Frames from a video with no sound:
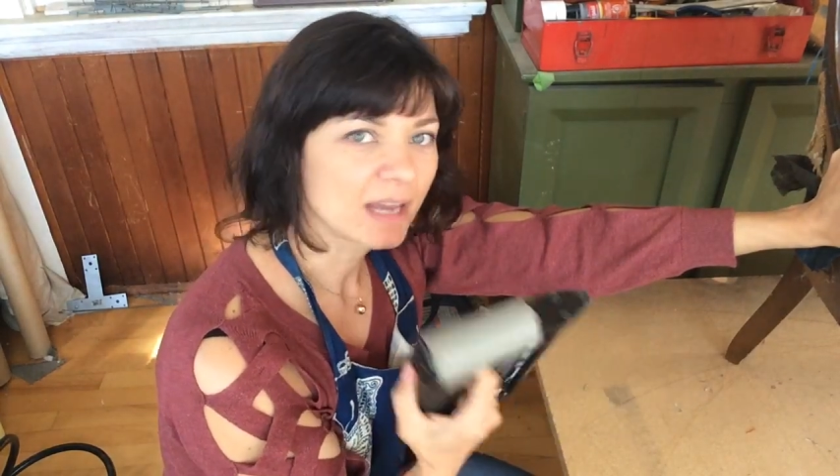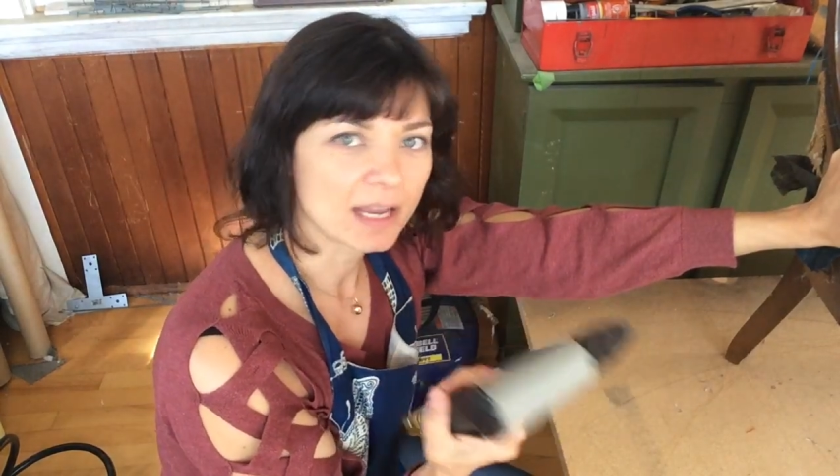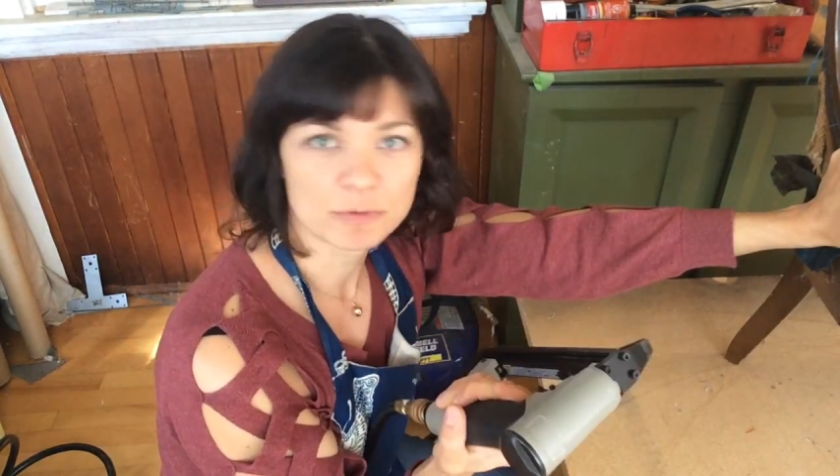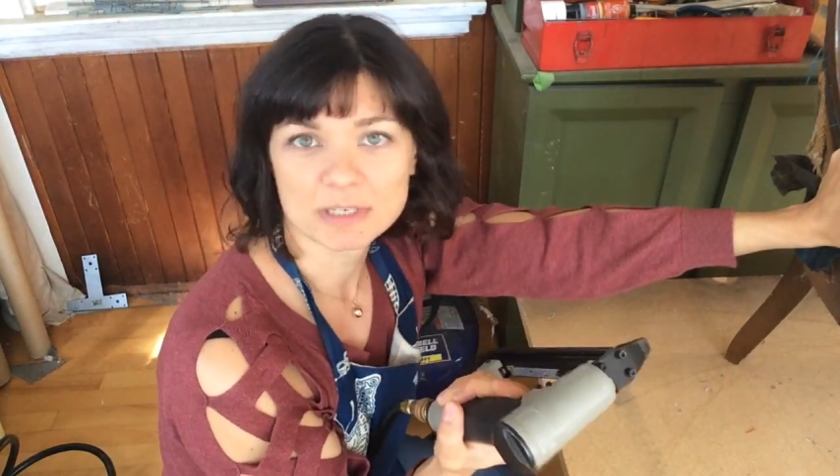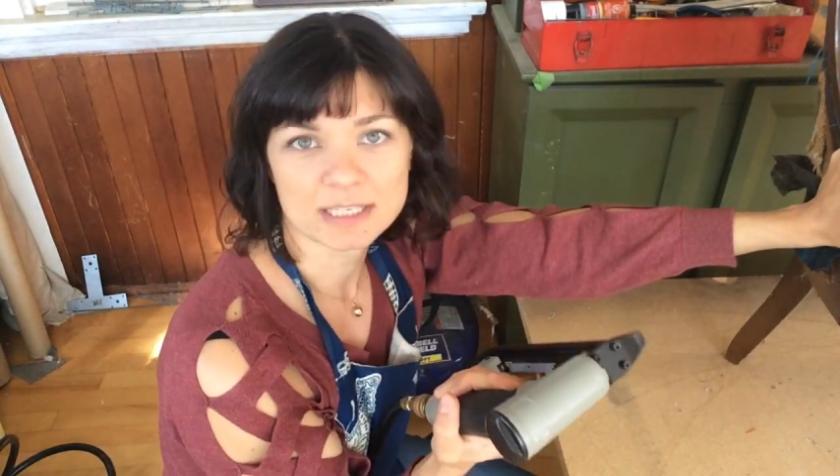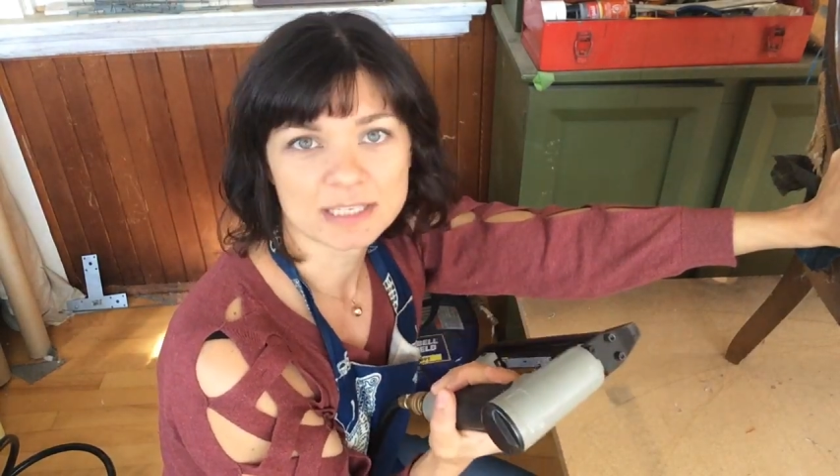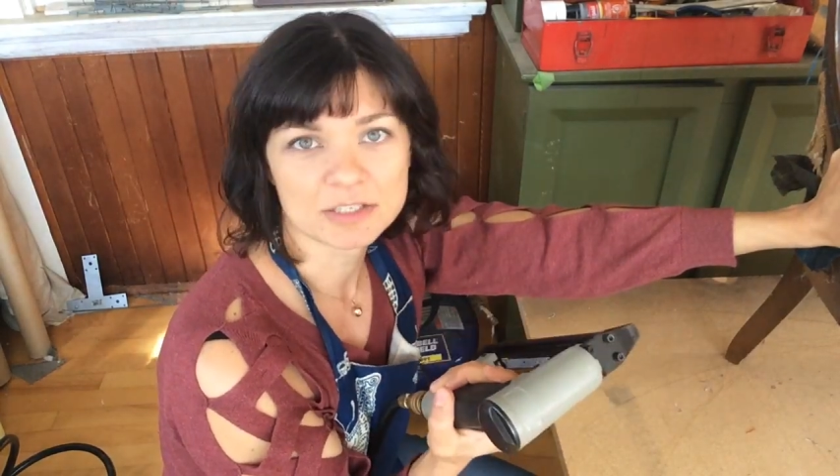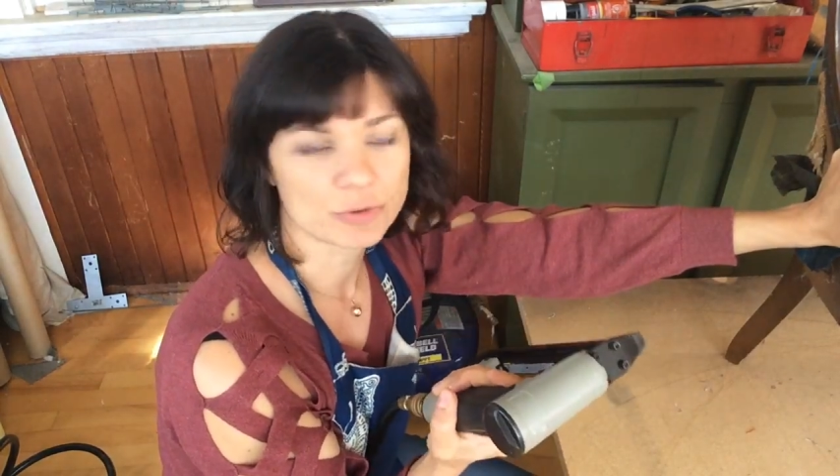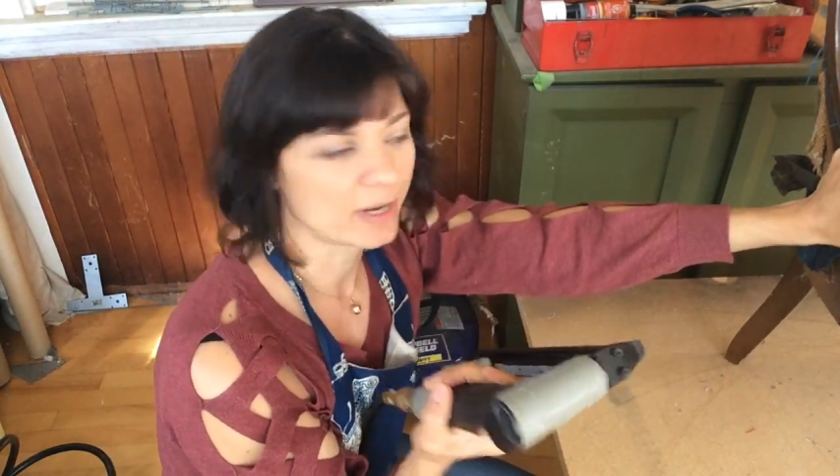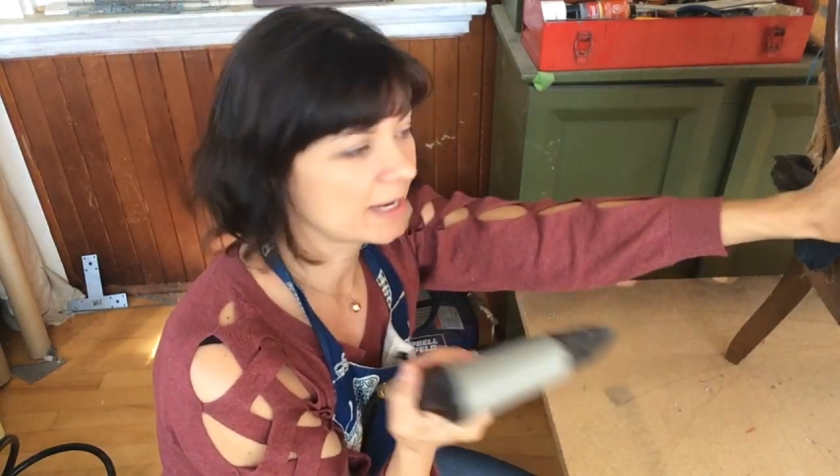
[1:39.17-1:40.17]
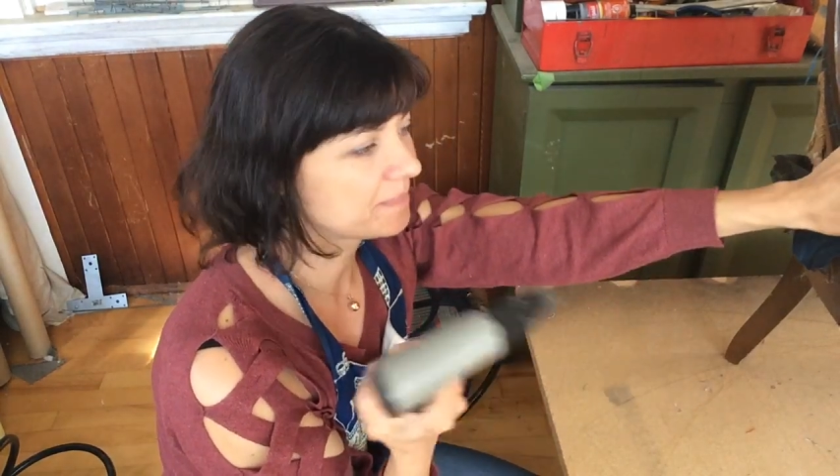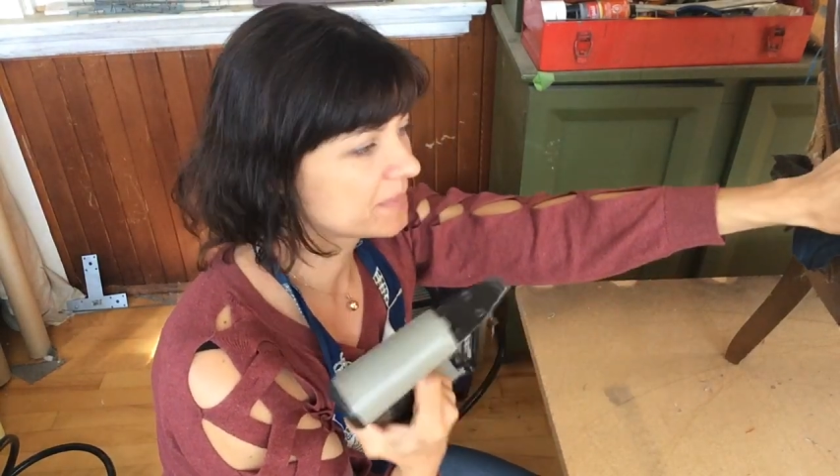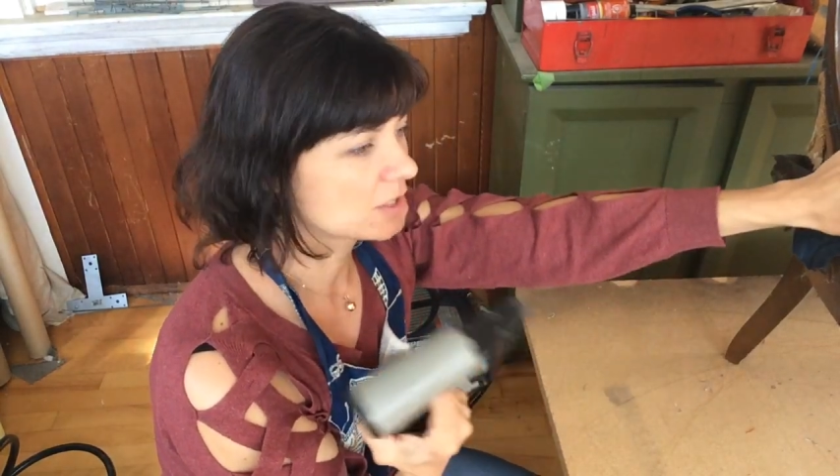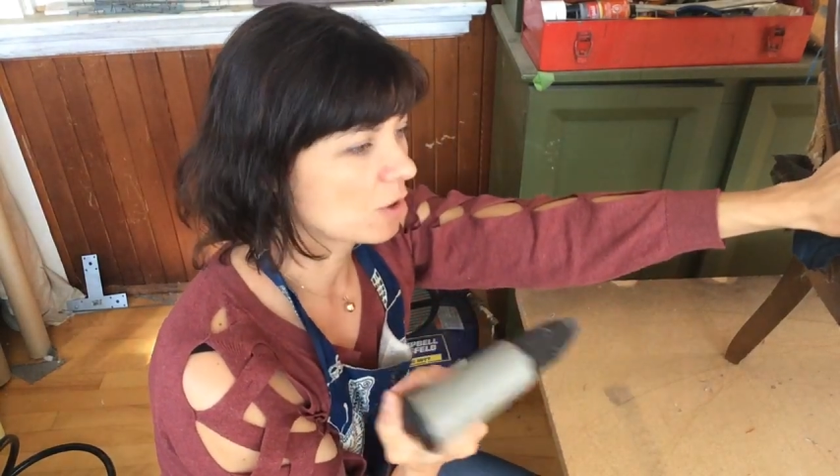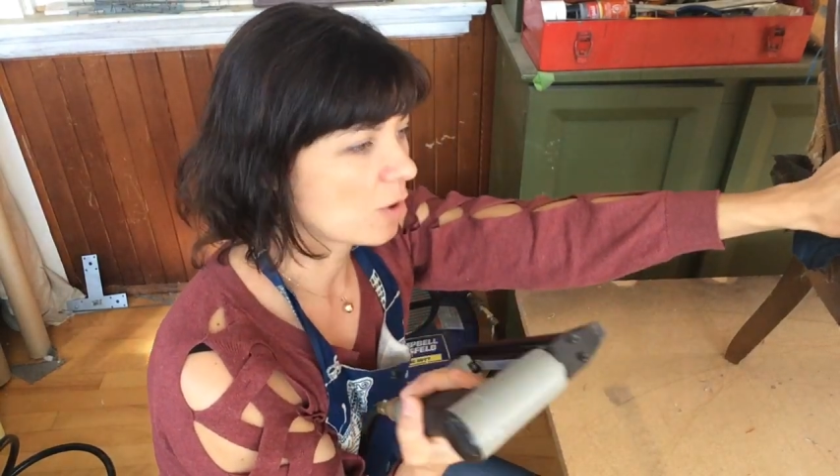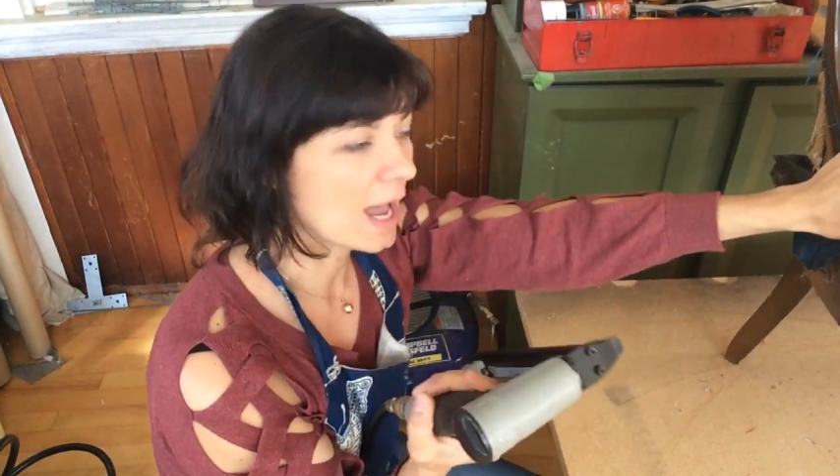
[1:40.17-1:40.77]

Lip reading: I really enjoy it. So